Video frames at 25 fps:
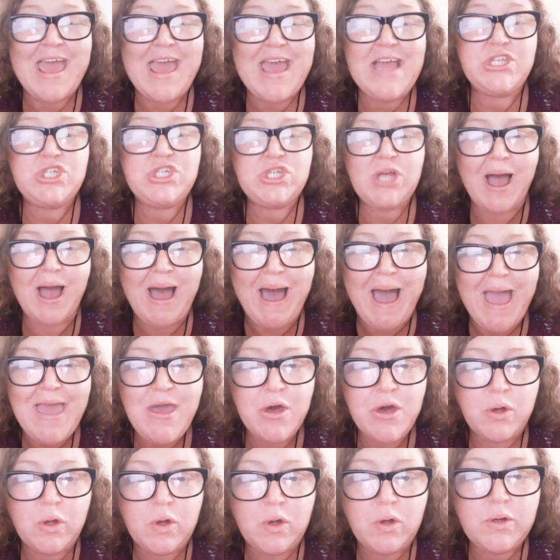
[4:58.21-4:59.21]
a
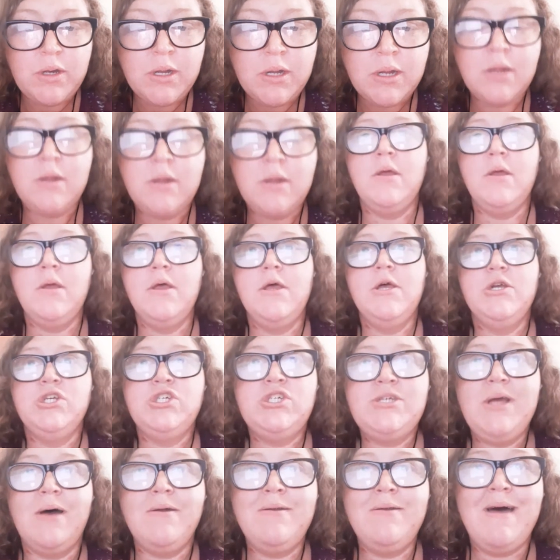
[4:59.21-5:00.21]
child
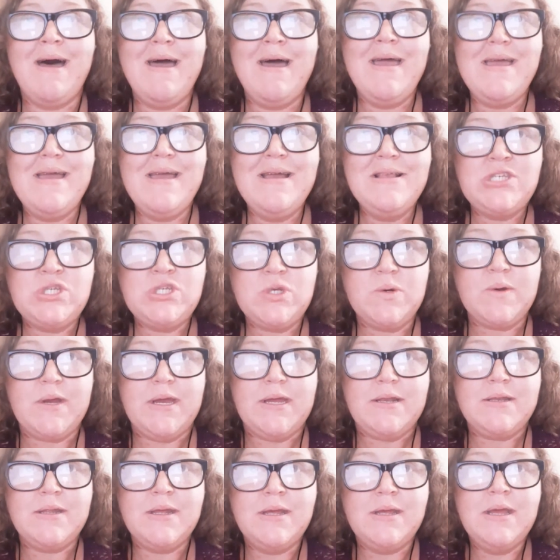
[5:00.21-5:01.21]
shall not enter
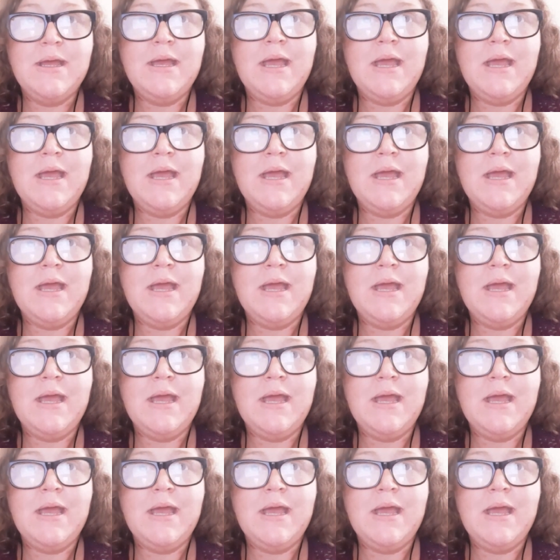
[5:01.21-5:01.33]
it.